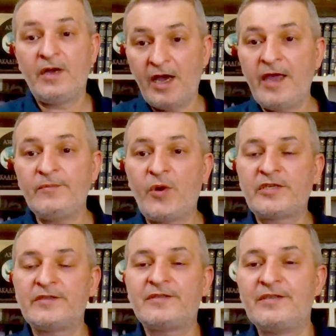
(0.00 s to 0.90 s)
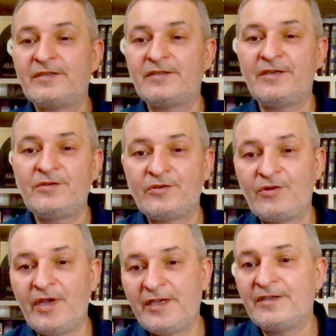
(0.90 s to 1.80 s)
I am a Russian citizen,
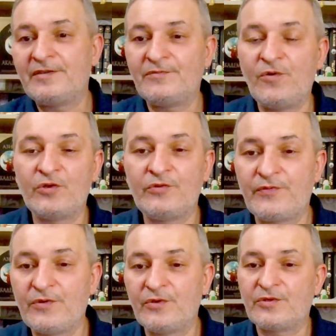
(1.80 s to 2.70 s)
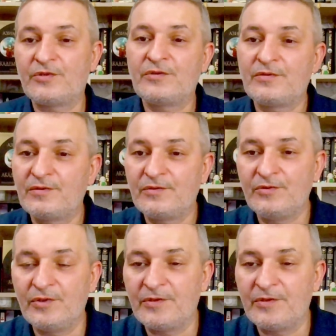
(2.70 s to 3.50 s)
so I can vote, of course, during